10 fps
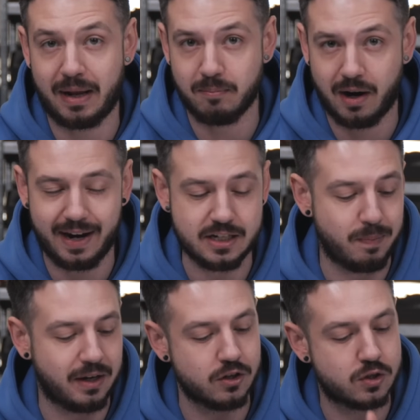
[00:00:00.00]
in mind
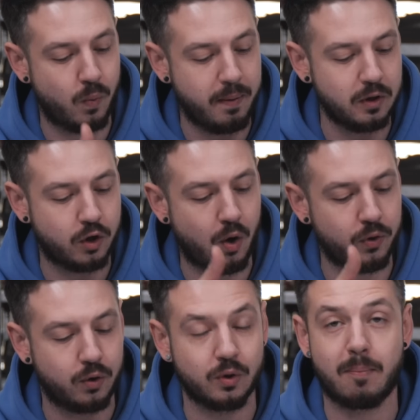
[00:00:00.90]
because we will go
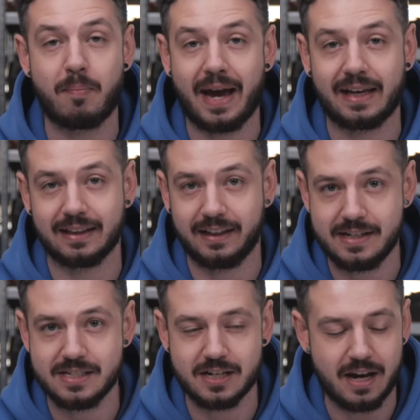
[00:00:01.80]
through the packing
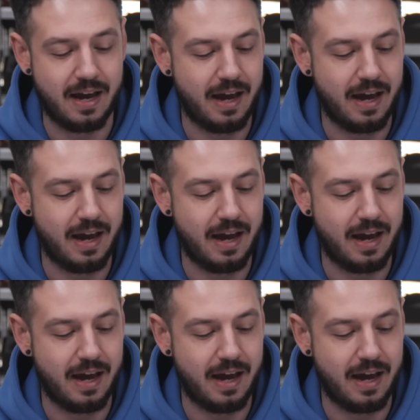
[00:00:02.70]
list